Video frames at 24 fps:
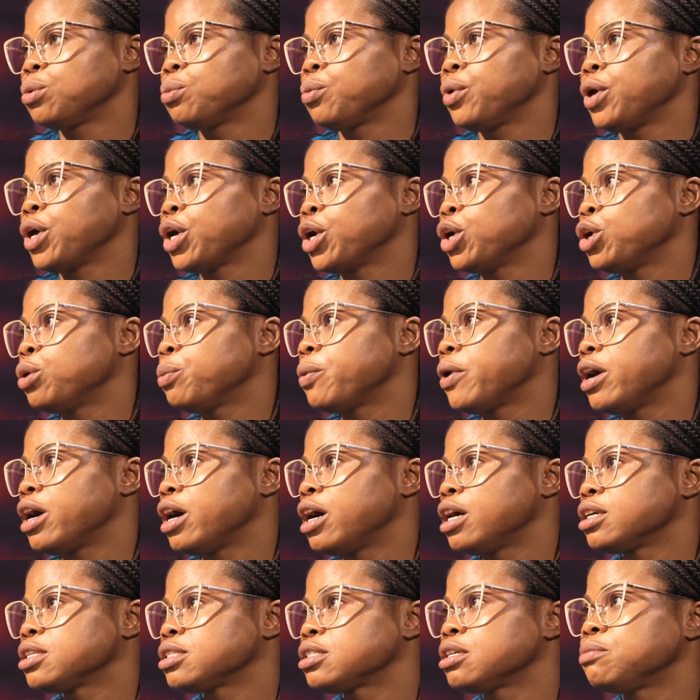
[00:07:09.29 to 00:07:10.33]
We help
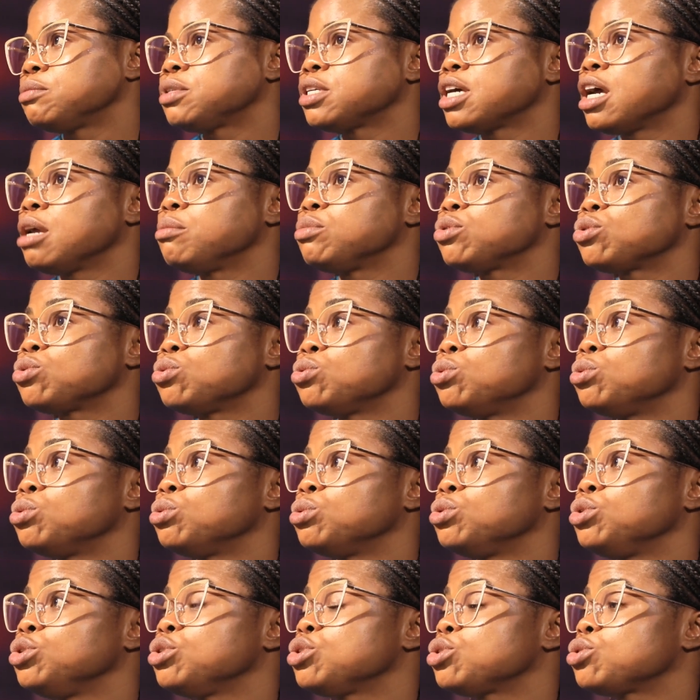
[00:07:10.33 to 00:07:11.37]
her. Sometimes
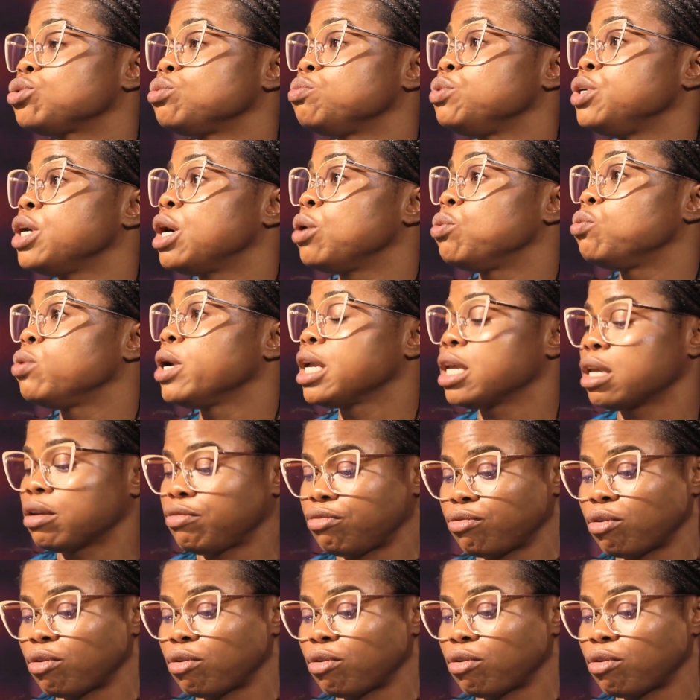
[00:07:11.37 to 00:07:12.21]
we used to be awake